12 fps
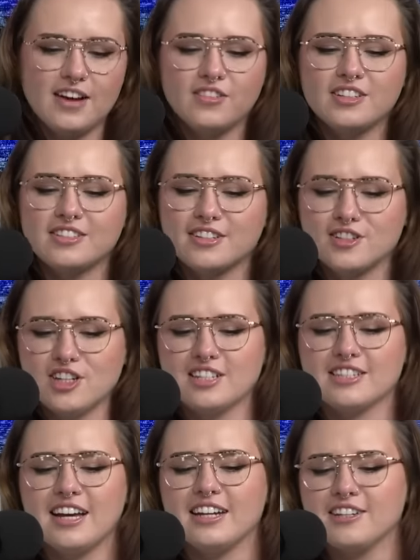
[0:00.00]
Evidence
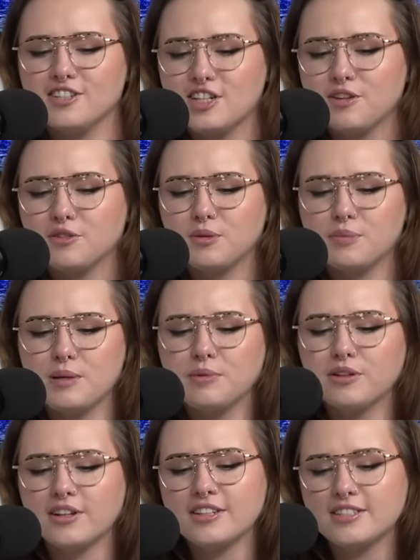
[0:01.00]
suggests that in general,
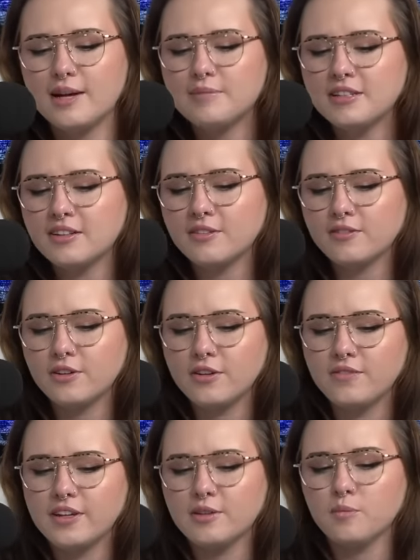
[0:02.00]
people are accepted in the
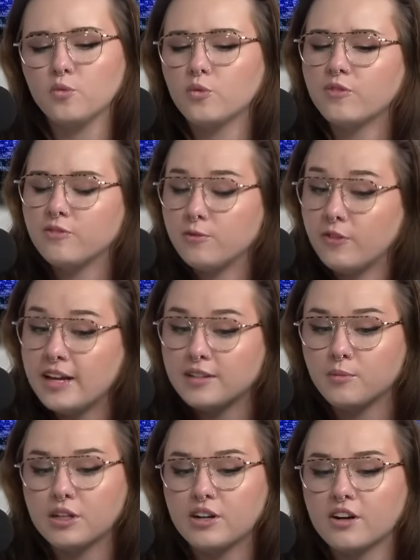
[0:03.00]
furry fandom
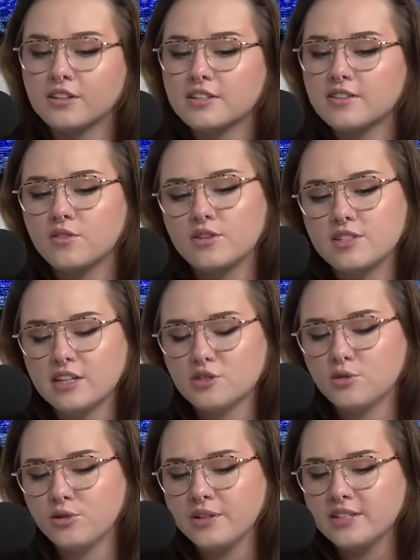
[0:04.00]
regardless of their
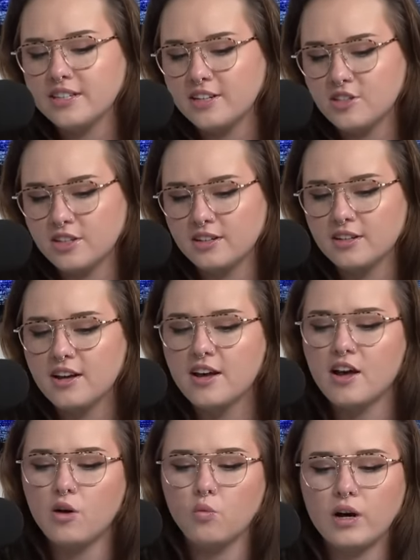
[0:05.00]
sexual orientation.
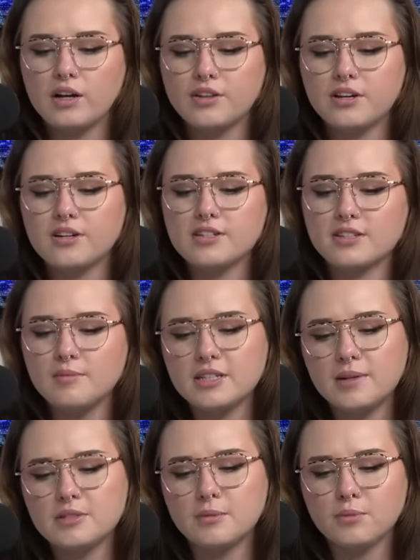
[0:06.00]
While there is
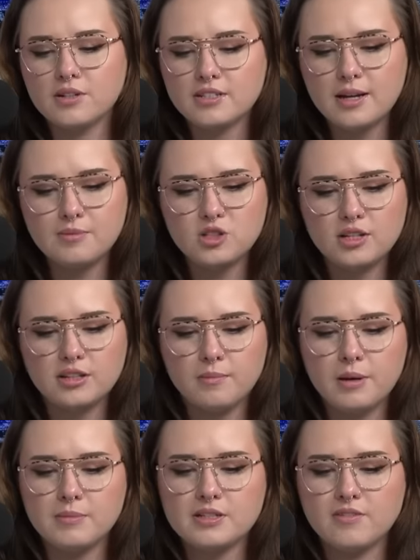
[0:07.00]
sometimes the perception
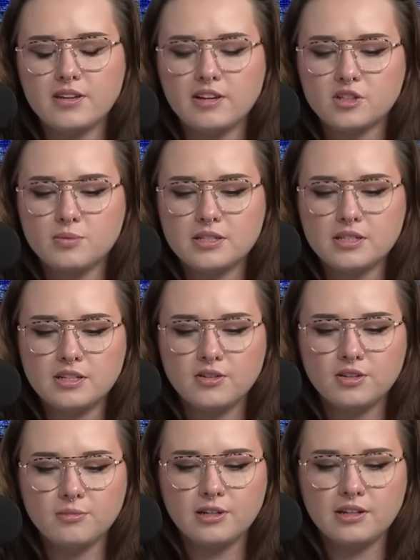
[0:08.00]
that members of the
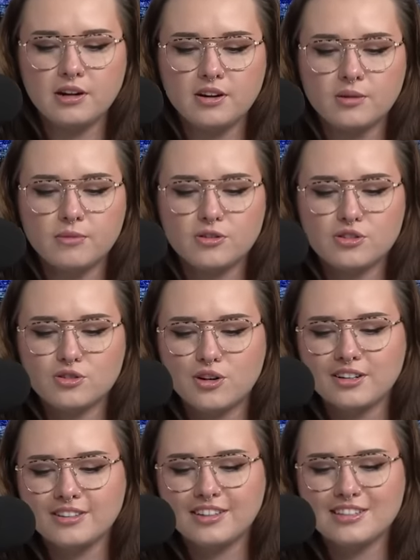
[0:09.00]
LGBTQ community are the most
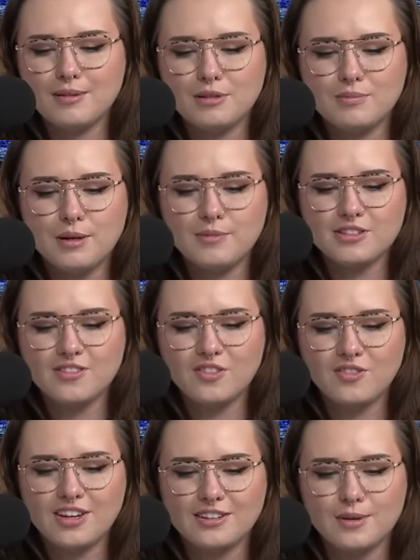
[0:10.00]
strongly accepted members of
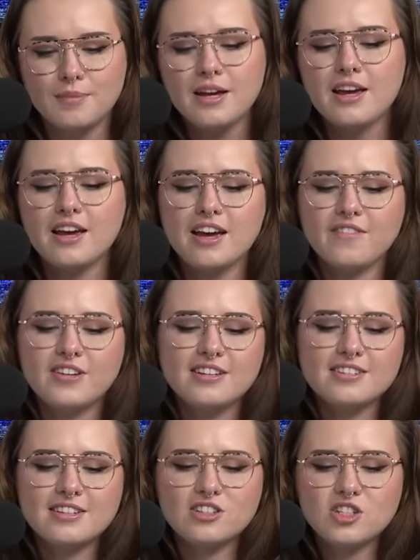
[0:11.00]
the fandom,
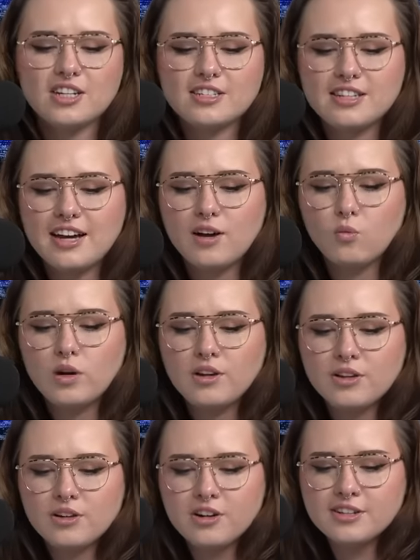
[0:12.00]
evidence suggests that
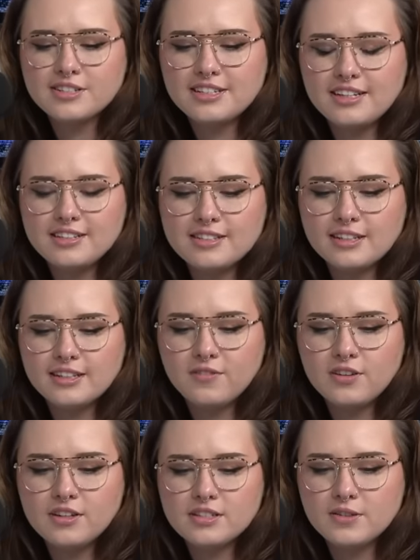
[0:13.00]
while there are indeed
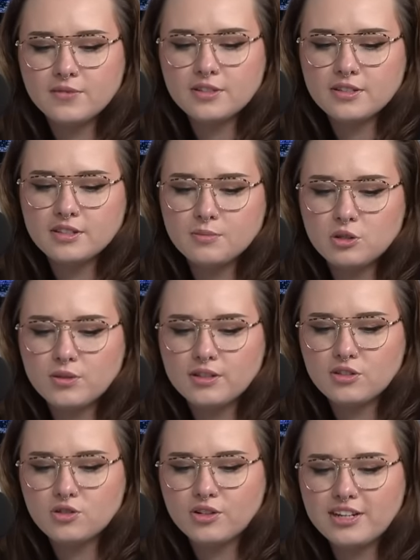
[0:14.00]
significant differences between
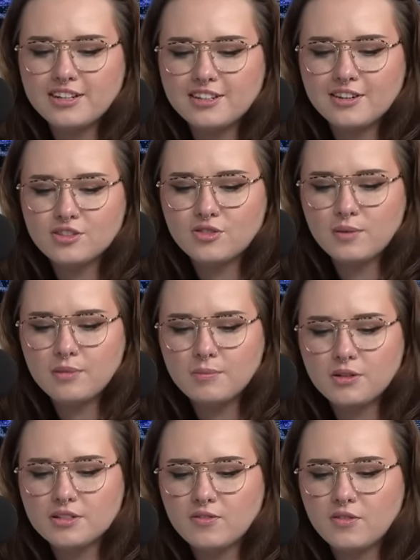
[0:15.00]
the straight and non-straight
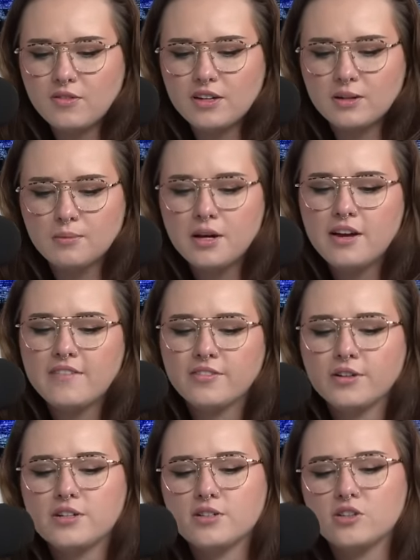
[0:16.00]
members of the fandom,
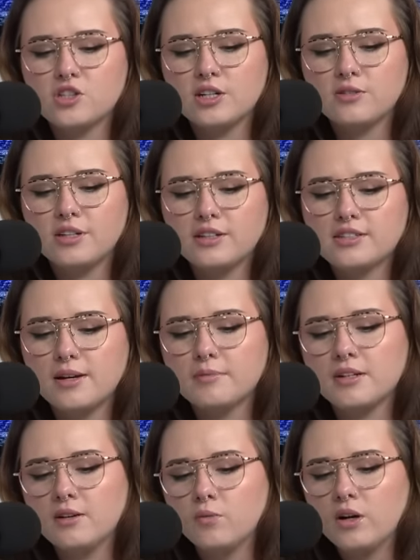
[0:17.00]
furries are generally
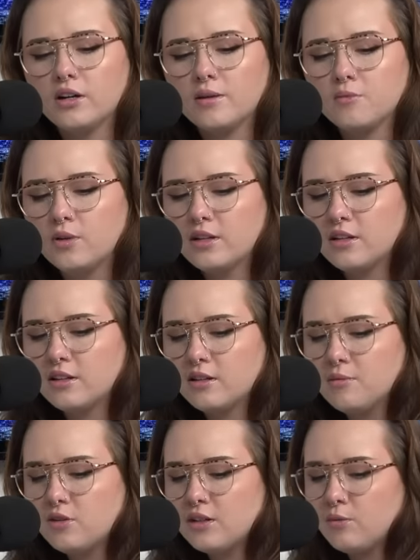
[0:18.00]
accepted and welcomed within the
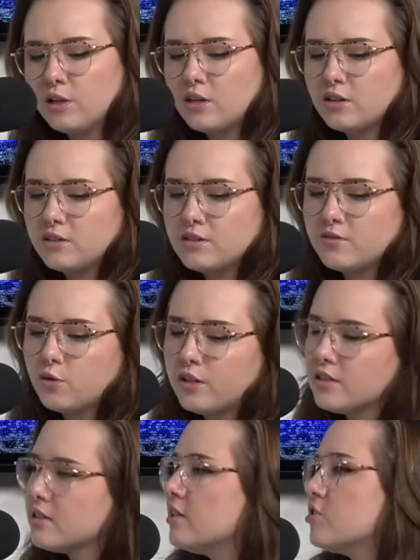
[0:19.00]
community regardless of
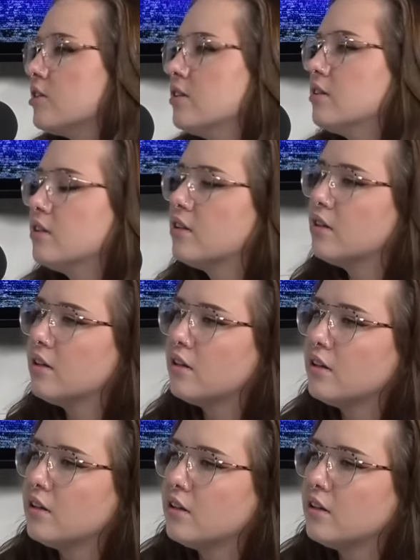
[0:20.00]
orientation. So I would be